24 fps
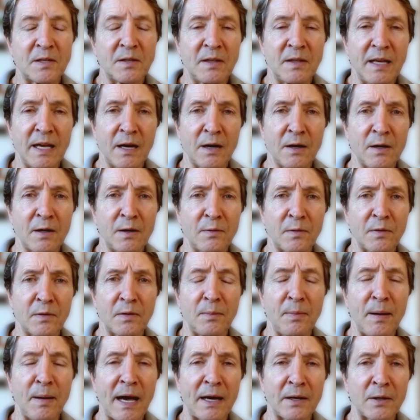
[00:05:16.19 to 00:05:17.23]
the area
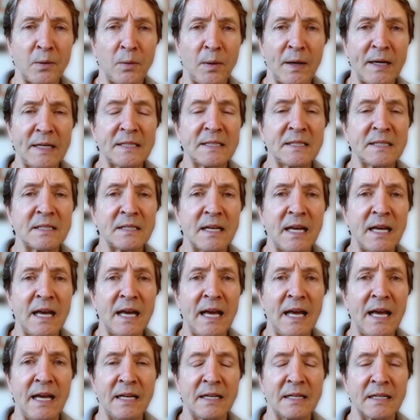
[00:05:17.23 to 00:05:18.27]
where the battle was,
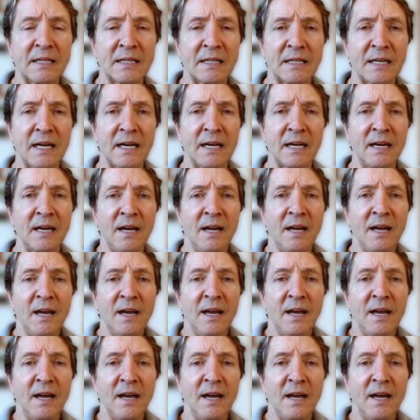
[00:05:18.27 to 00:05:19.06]
and